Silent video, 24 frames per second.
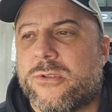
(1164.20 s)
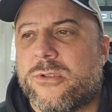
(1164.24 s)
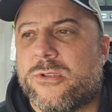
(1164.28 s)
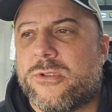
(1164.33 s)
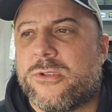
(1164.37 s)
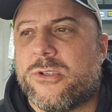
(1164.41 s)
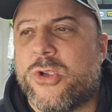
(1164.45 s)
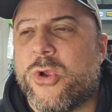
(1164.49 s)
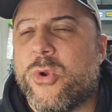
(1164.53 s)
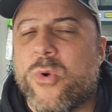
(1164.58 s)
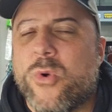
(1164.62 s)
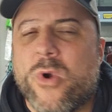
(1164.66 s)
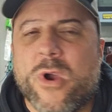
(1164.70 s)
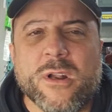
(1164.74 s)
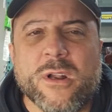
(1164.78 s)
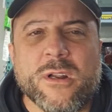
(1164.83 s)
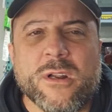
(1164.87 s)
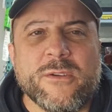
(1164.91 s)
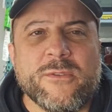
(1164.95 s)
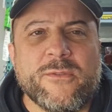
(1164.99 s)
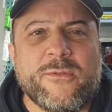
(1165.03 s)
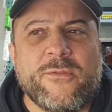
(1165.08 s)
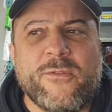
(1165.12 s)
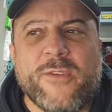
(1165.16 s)

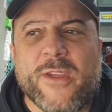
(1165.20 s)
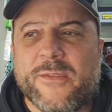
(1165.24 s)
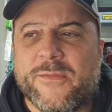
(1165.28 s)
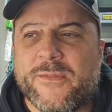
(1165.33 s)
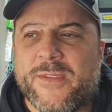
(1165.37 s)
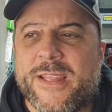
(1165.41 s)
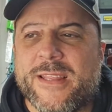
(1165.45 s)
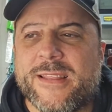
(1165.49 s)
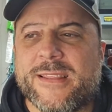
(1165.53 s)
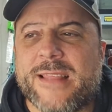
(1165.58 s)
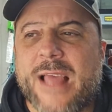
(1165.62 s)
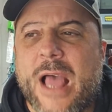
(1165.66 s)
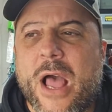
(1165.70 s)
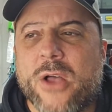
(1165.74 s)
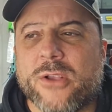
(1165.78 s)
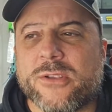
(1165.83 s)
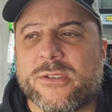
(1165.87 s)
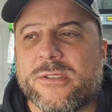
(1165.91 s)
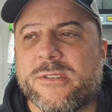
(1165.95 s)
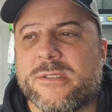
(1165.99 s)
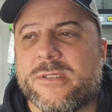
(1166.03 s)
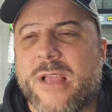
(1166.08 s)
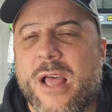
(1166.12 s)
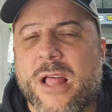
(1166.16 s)

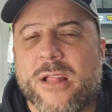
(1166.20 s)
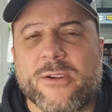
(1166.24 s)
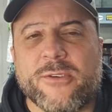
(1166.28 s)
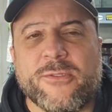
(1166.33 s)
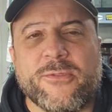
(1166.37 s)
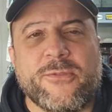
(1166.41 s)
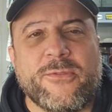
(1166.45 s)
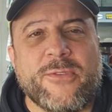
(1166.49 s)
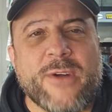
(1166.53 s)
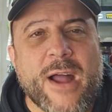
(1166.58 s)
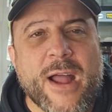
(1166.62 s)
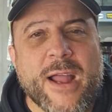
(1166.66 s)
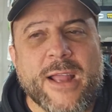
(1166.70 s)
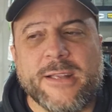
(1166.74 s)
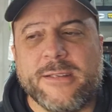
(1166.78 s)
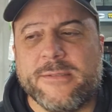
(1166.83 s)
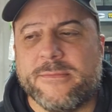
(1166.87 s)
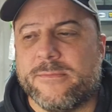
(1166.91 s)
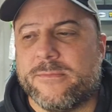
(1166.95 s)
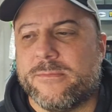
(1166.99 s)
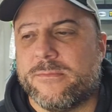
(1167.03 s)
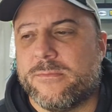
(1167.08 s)
$250,000 fine